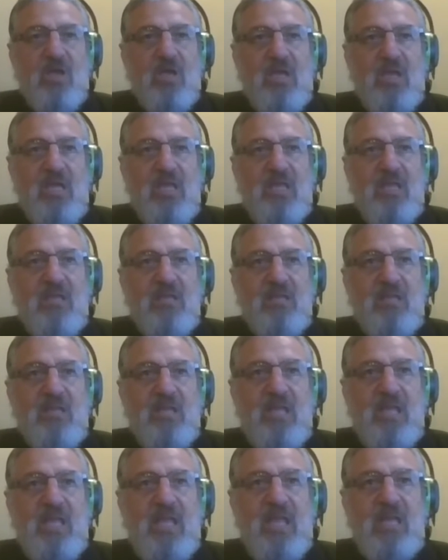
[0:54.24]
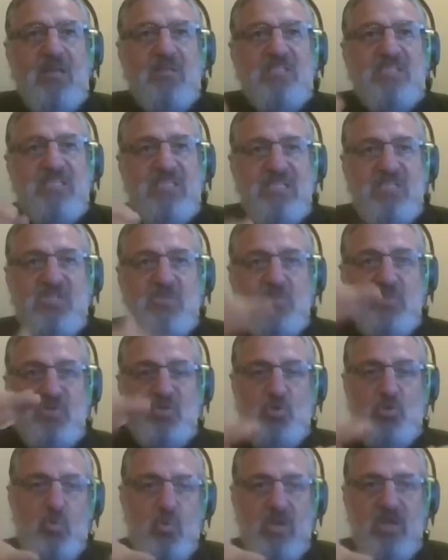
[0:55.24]
it it sits
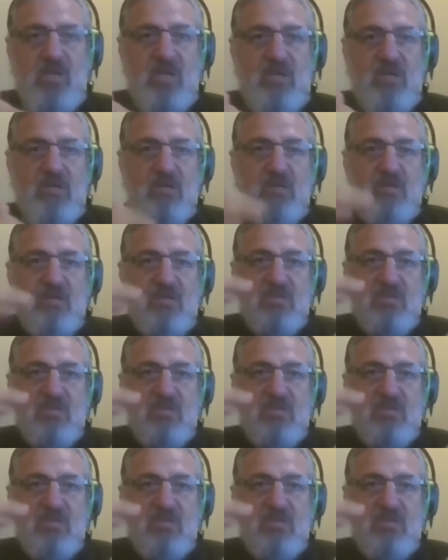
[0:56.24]
between